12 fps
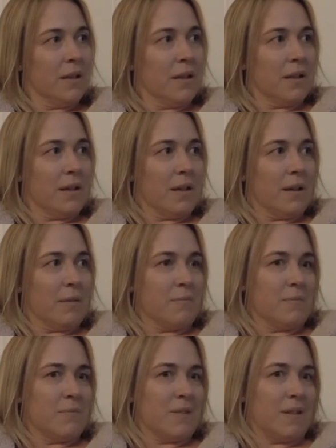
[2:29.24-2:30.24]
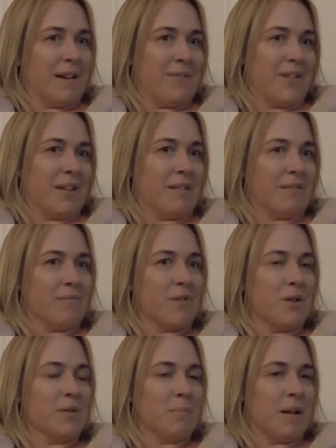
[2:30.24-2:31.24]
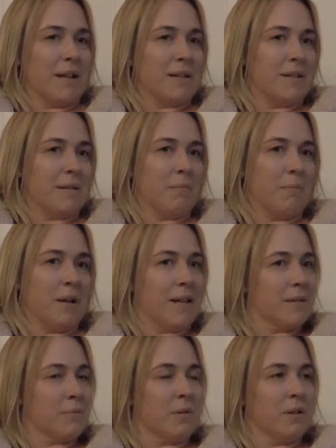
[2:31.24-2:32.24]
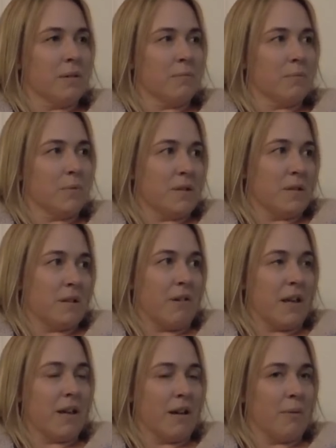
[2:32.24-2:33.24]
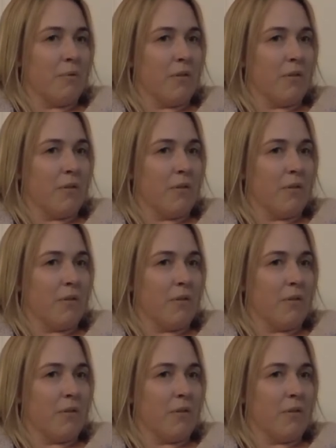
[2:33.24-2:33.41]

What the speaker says: So having those plans in place was a great help for